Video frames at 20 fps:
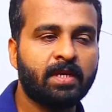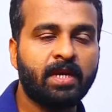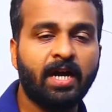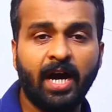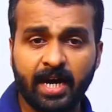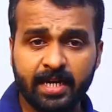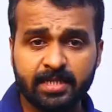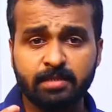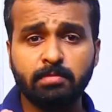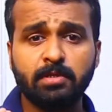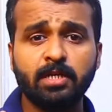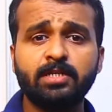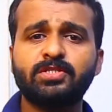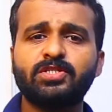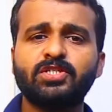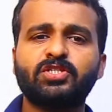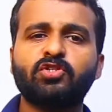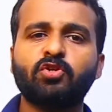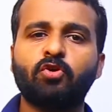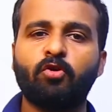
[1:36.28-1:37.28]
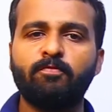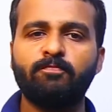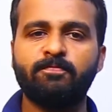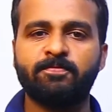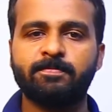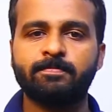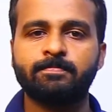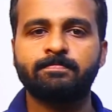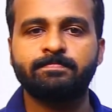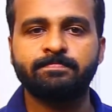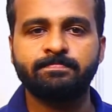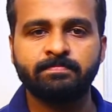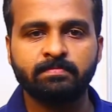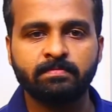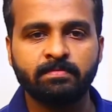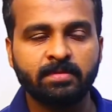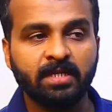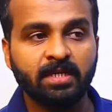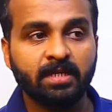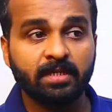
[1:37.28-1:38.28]
atom consists of
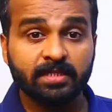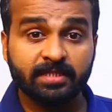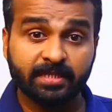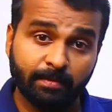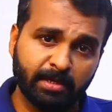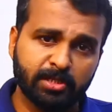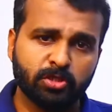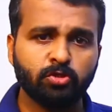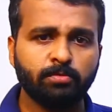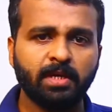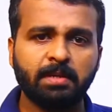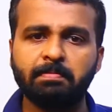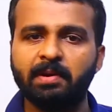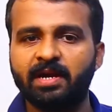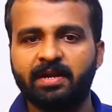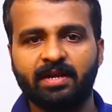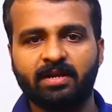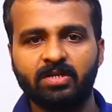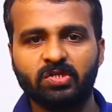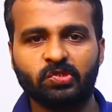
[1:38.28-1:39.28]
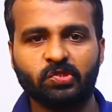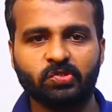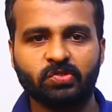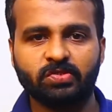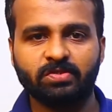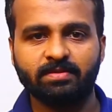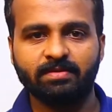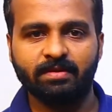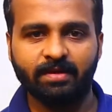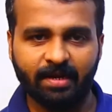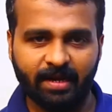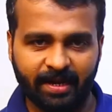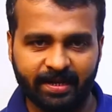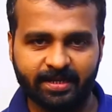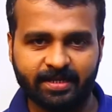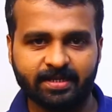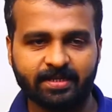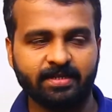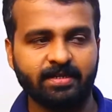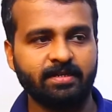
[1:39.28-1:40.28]
subatomic particles
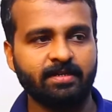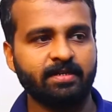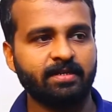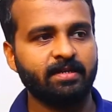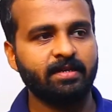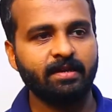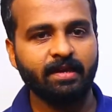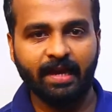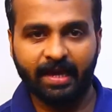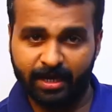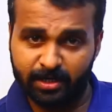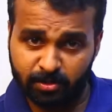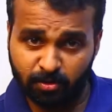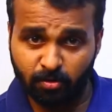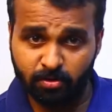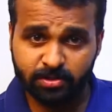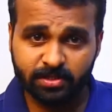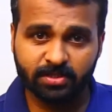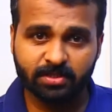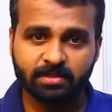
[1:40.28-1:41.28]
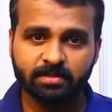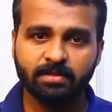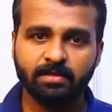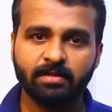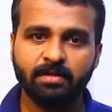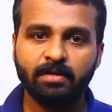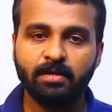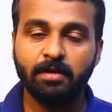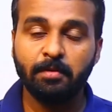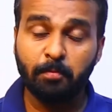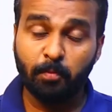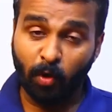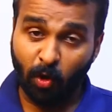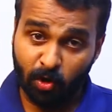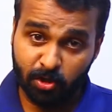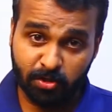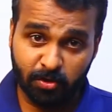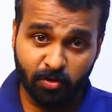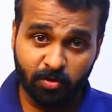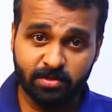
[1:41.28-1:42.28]
like electrons,
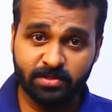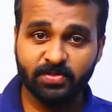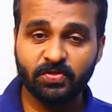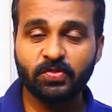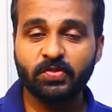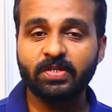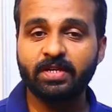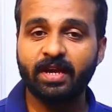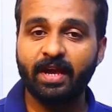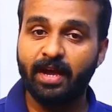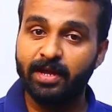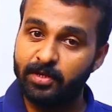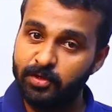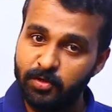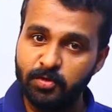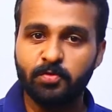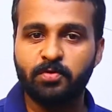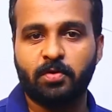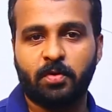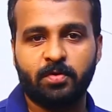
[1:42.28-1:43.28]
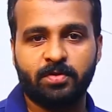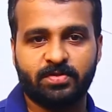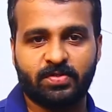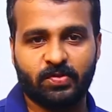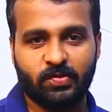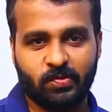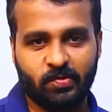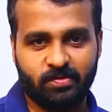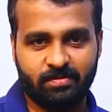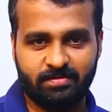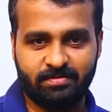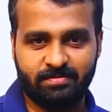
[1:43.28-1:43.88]
protons and neutrons.